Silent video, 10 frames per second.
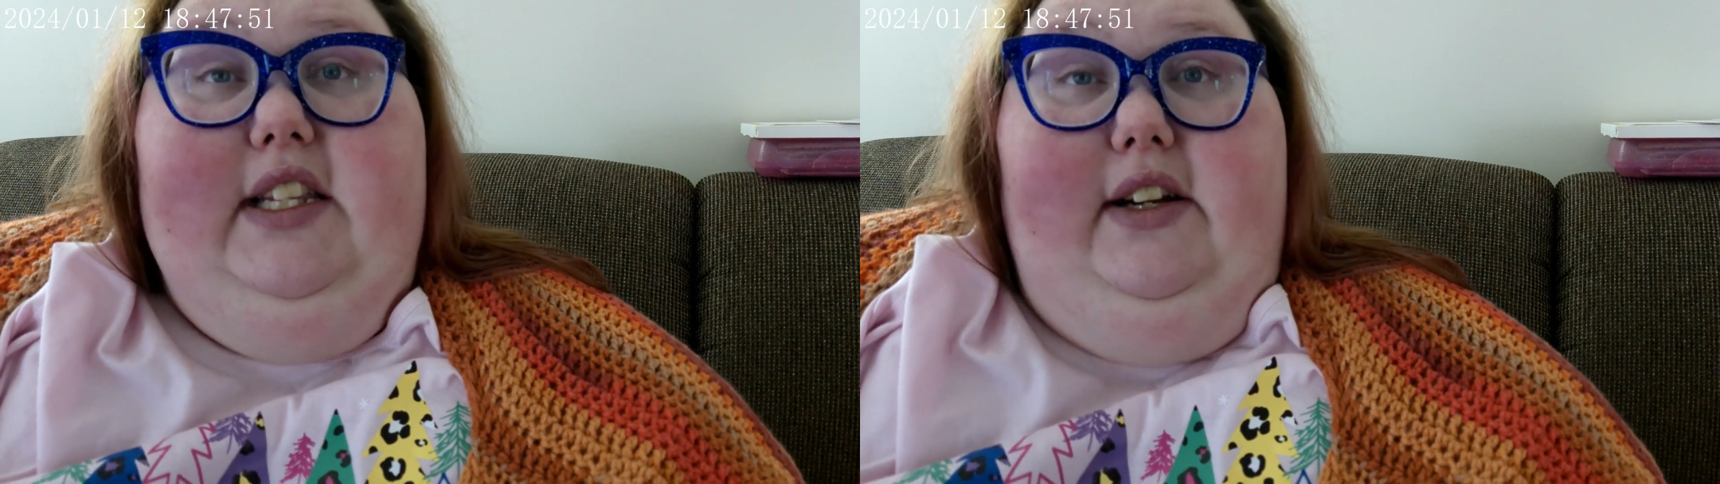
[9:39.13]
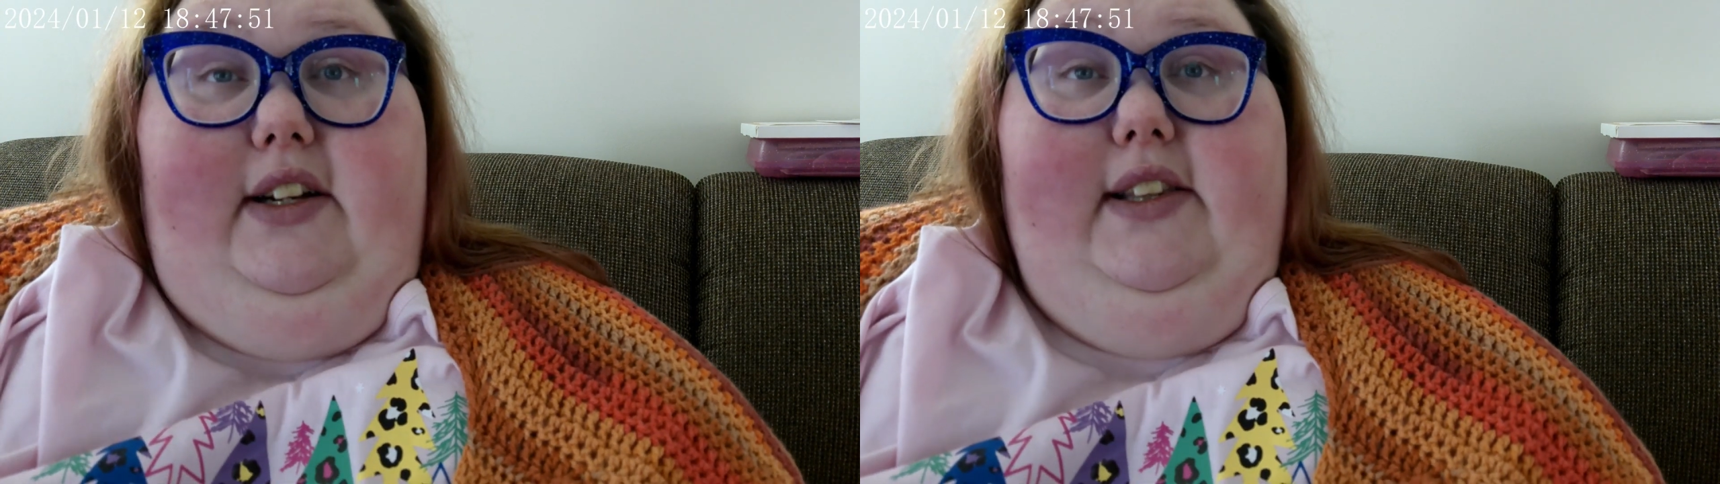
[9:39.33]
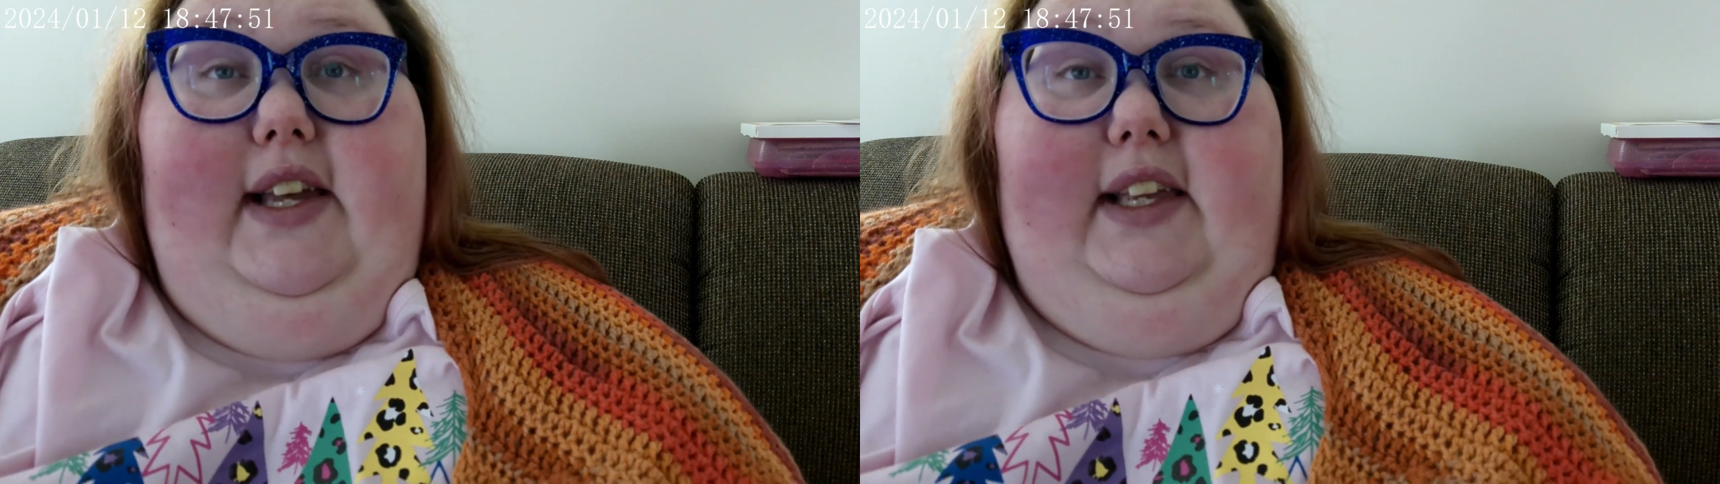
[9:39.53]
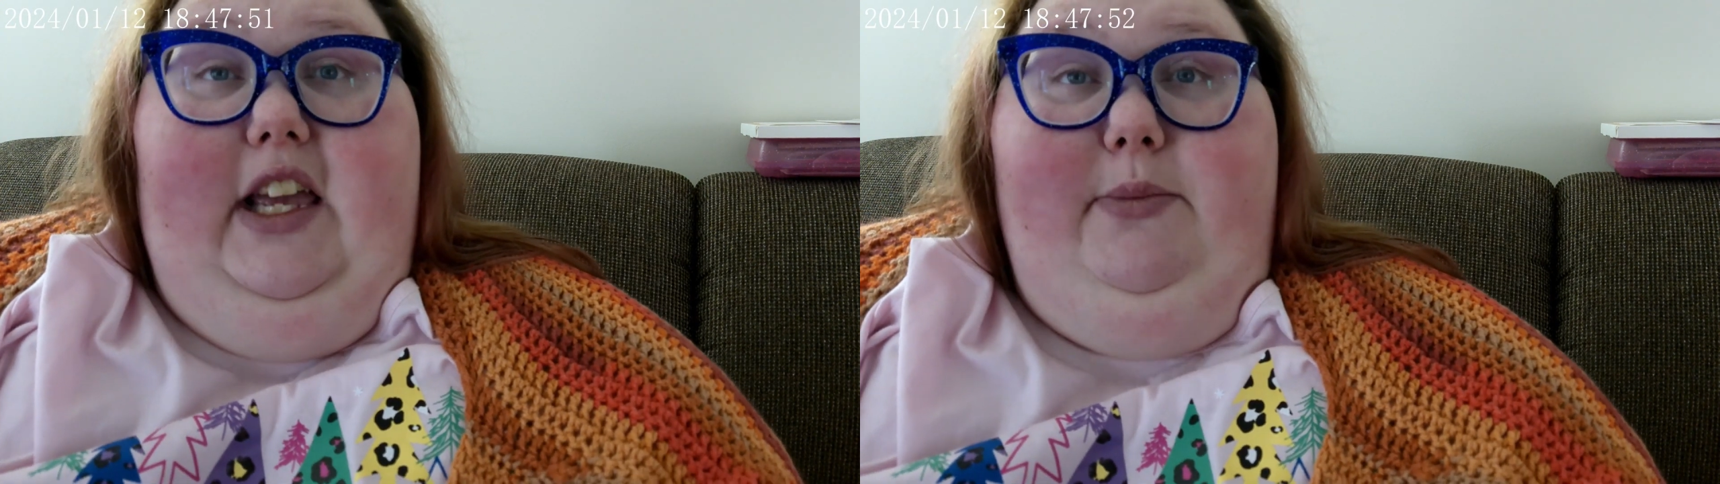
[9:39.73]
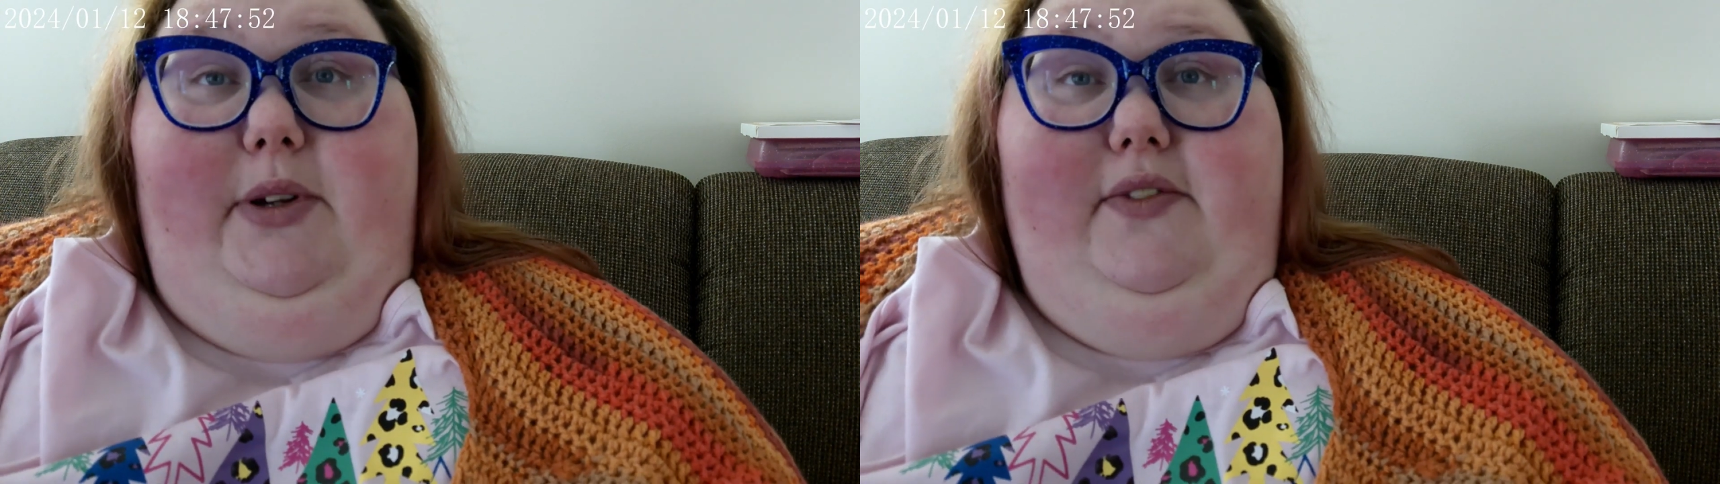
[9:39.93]
yarn that
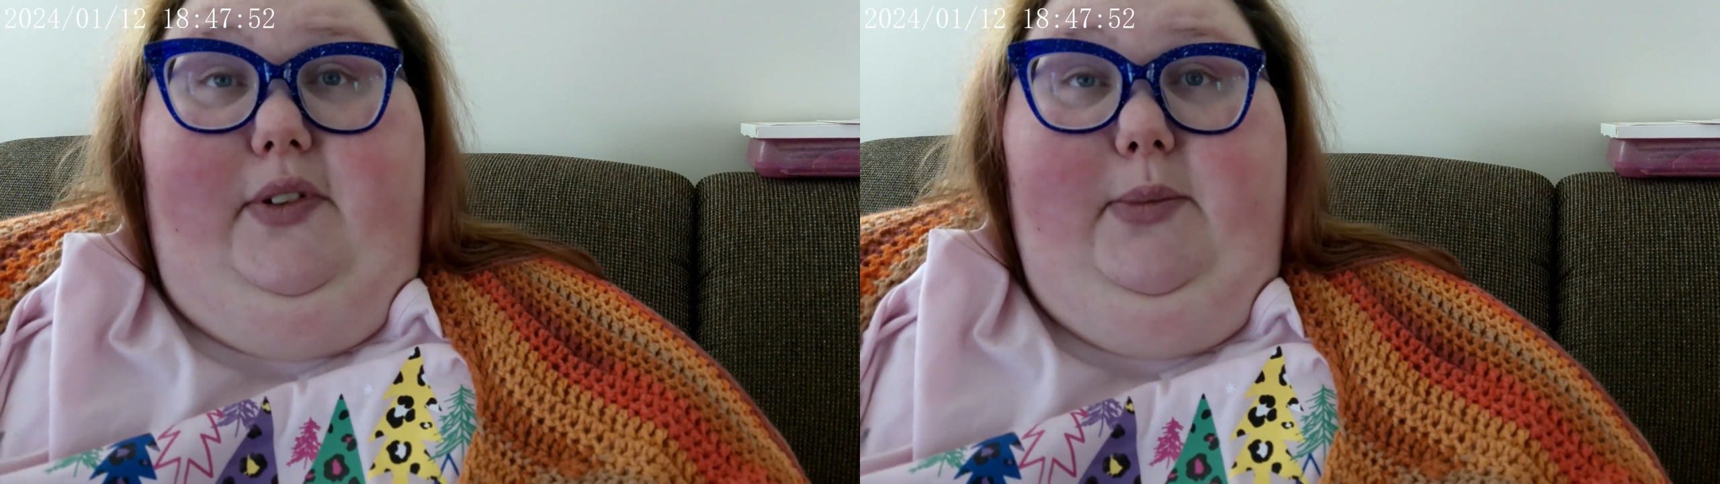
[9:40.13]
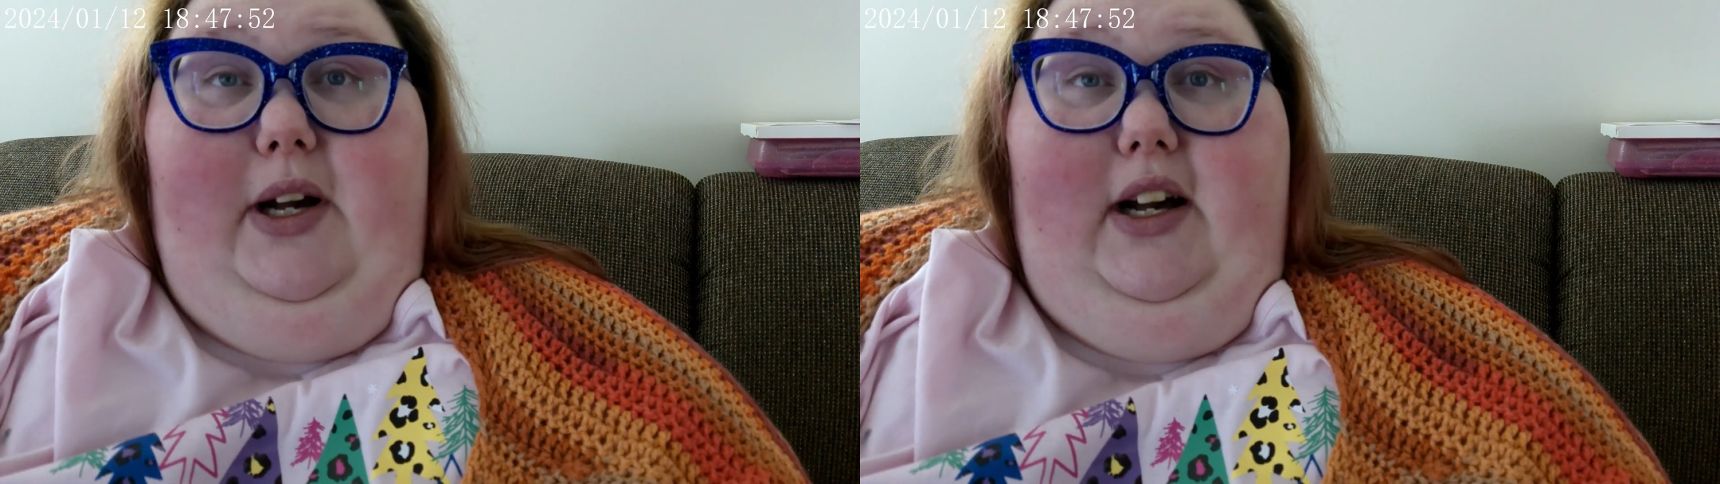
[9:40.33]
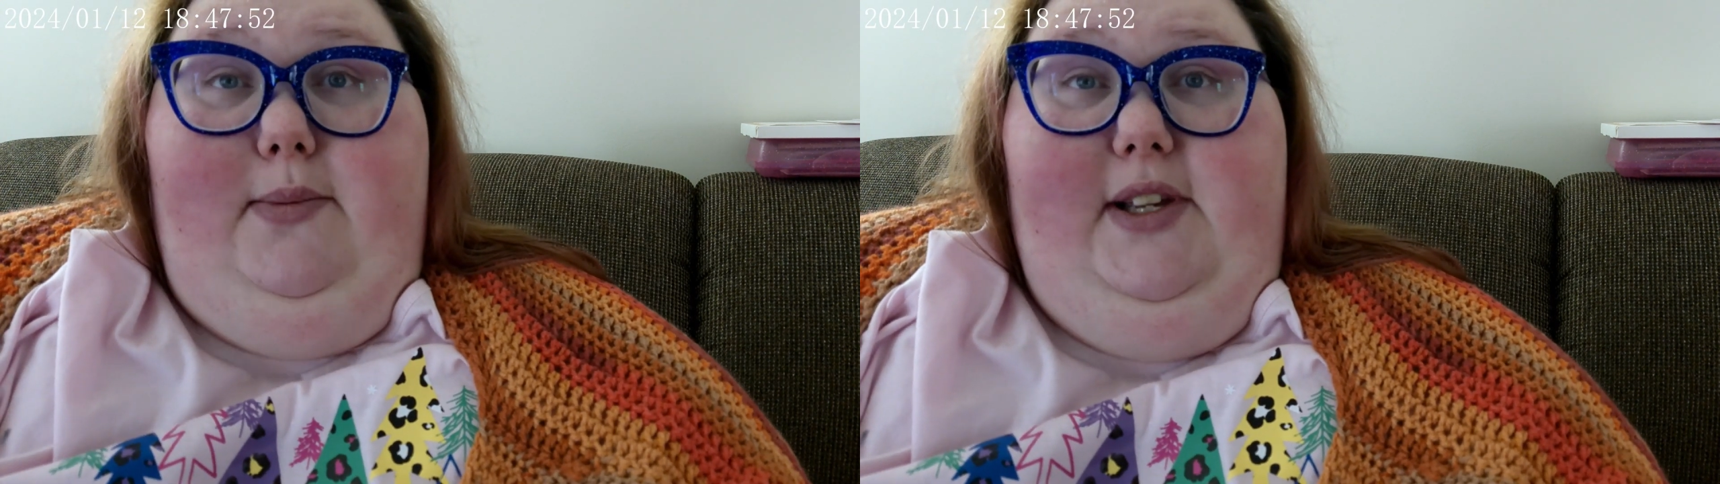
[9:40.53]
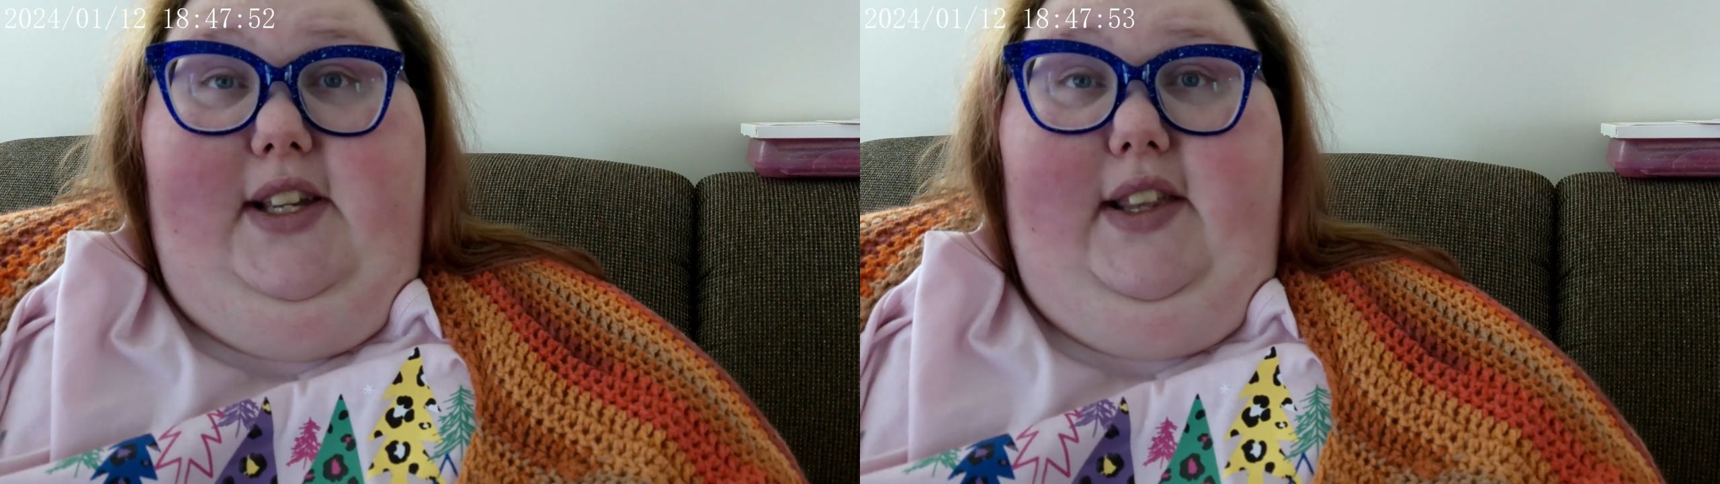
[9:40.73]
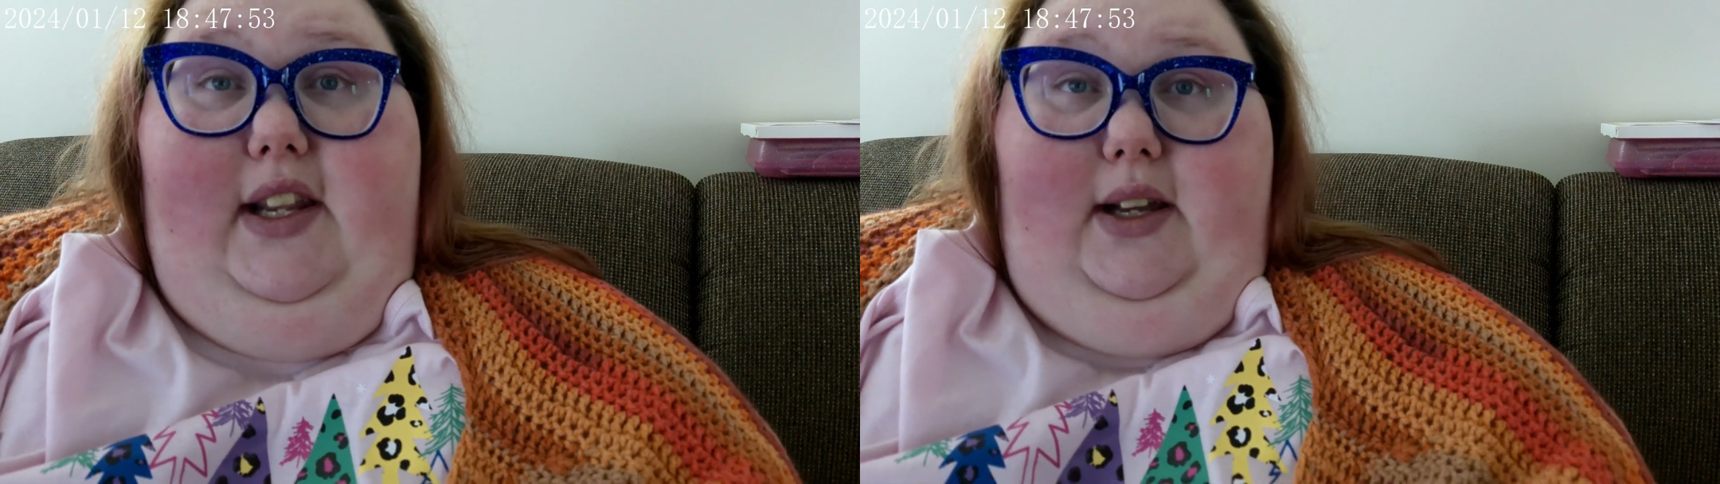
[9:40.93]
came in from Hobby
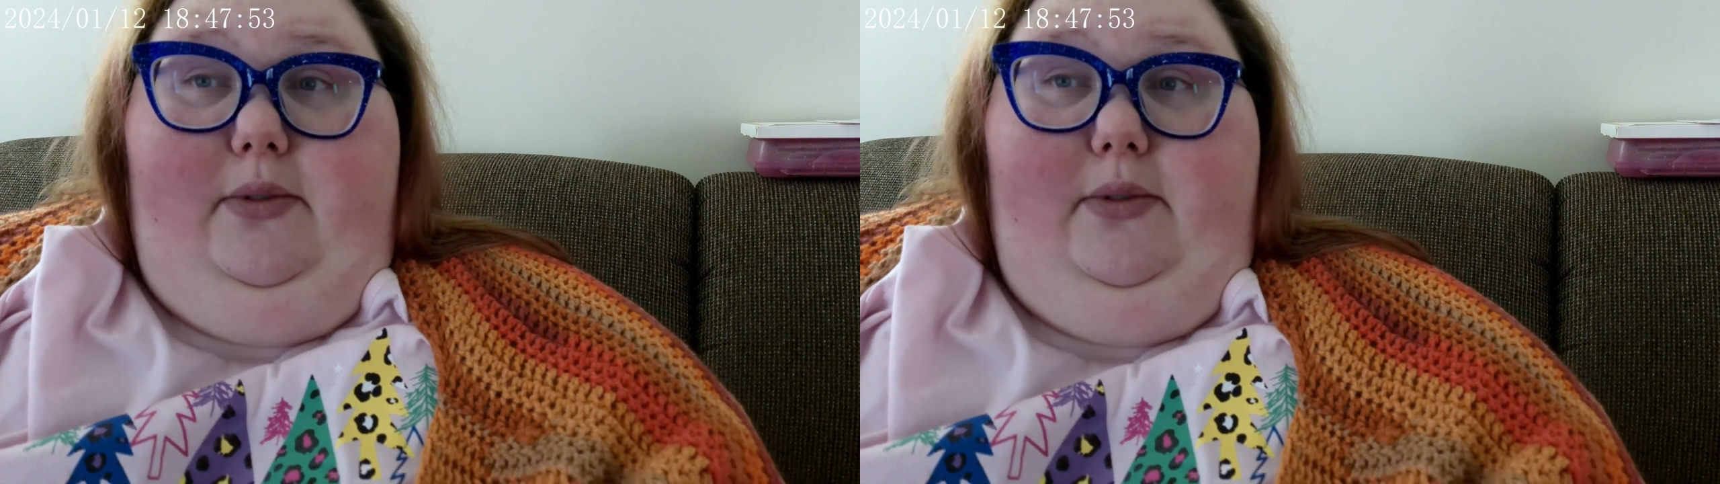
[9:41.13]
that I